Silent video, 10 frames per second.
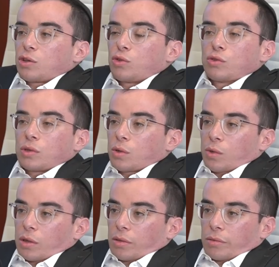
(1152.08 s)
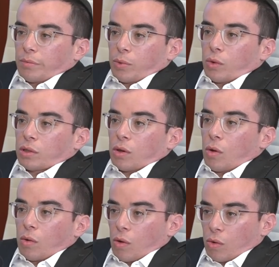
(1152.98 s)
usually within
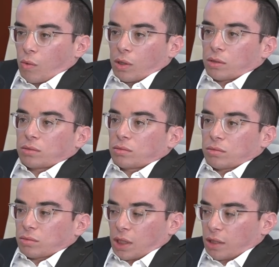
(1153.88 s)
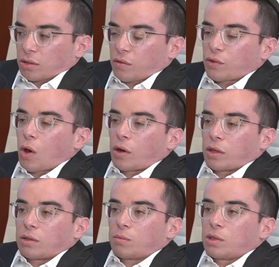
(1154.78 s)
0.001 seconds of
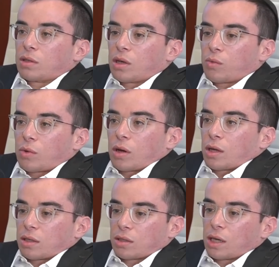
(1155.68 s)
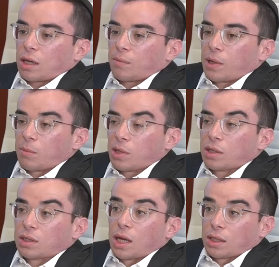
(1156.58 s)
talking to me, they realize that by me
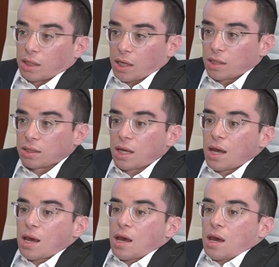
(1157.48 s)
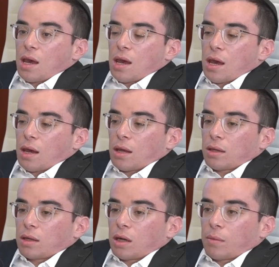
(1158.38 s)
it's not the case.
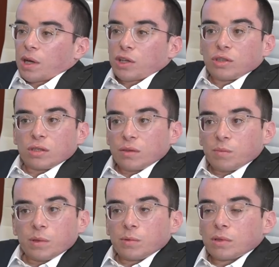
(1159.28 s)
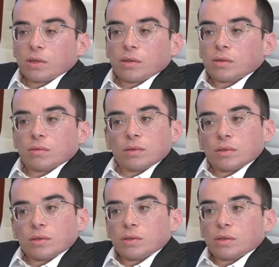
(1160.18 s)
And I just give people their
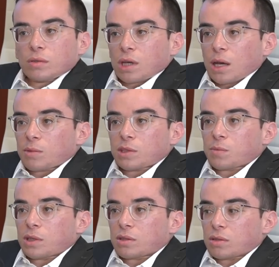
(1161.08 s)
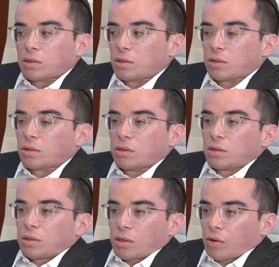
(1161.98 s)
time and space to
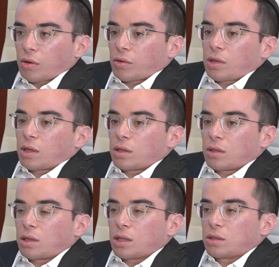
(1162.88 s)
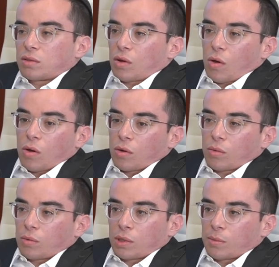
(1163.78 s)
learn, and that's
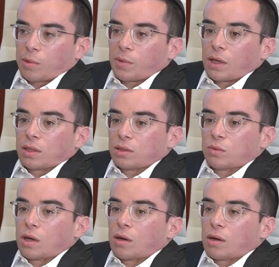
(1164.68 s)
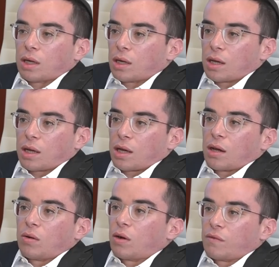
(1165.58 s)
all what I'm about as well. Like I
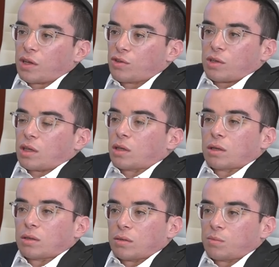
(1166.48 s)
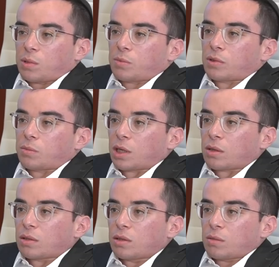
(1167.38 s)
love educating people
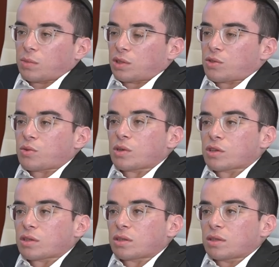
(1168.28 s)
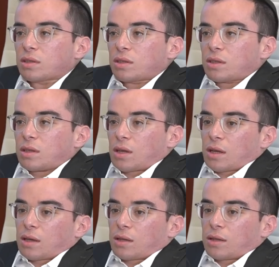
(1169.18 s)
about my situation,
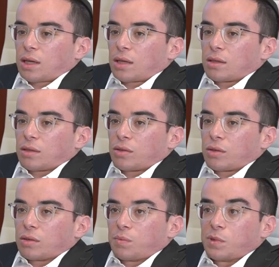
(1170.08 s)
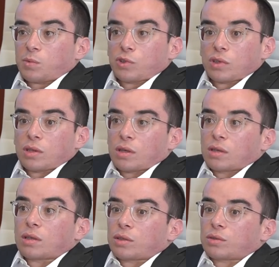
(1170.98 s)
and that people shouldn't
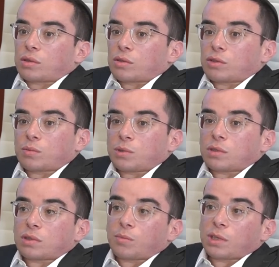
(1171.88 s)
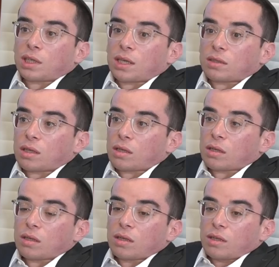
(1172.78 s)
think necessarily just because somebody has a
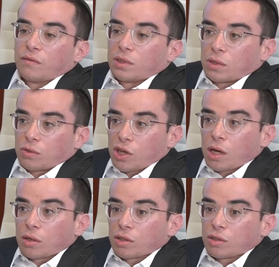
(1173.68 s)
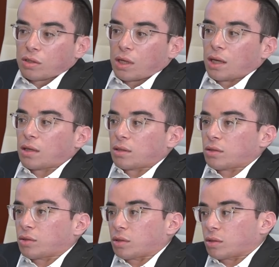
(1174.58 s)
physical challenge that
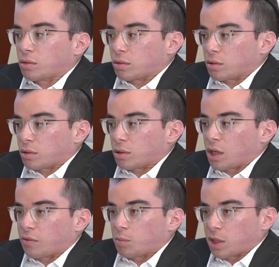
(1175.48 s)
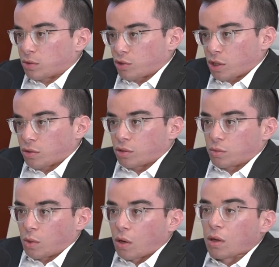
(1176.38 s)
they have a mental challenge
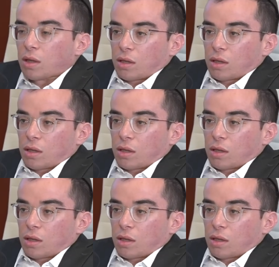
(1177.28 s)
as well.